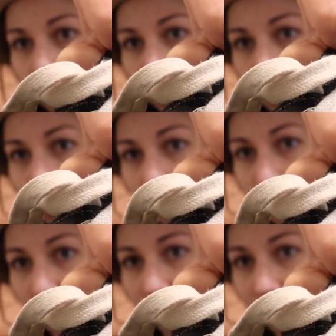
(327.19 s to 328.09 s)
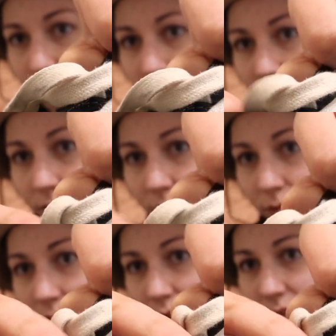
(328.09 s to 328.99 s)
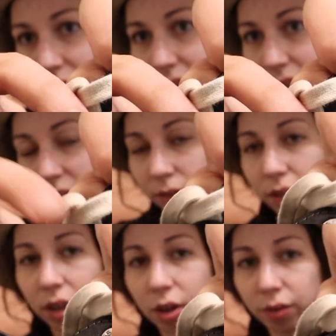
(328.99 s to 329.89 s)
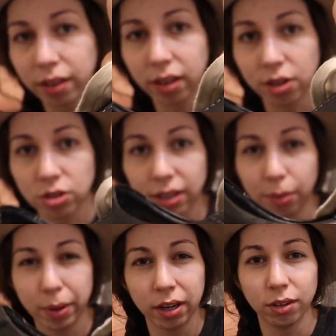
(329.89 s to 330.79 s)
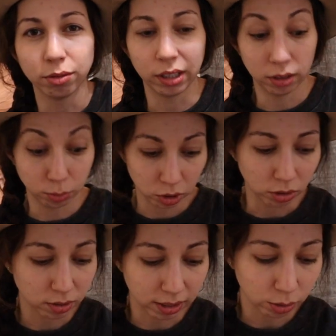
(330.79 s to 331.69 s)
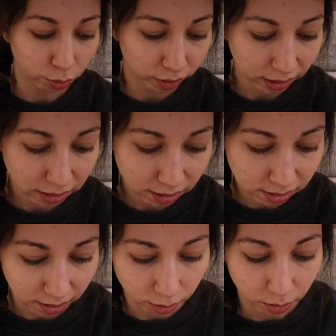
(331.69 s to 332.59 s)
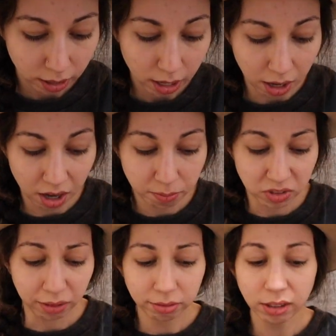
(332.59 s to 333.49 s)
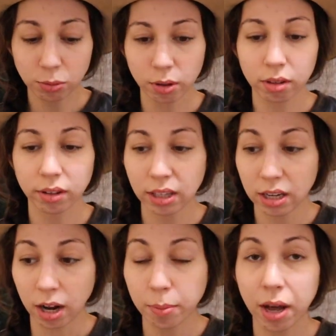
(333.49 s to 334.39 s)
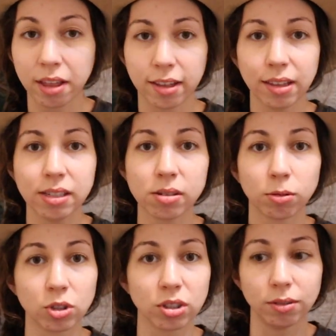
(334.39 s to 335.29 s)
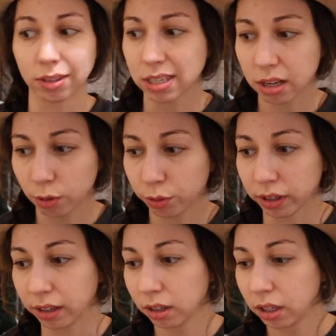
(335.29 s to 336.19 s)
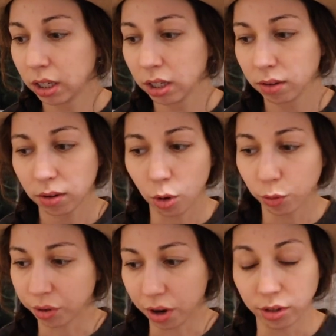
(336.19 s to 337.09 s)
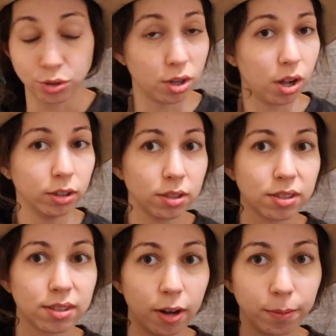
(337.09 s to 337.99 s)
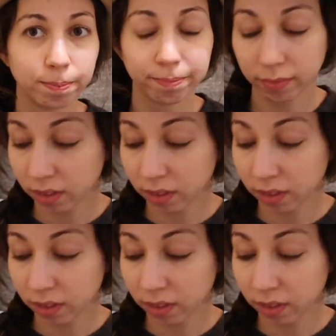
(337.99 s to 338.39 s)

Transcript: put into it, rather than, or I should say right there, rather than just like a pair of random shoes that you'd find. So um, definitely worth looking up. I think these originally retail for like over a hundred dollars, so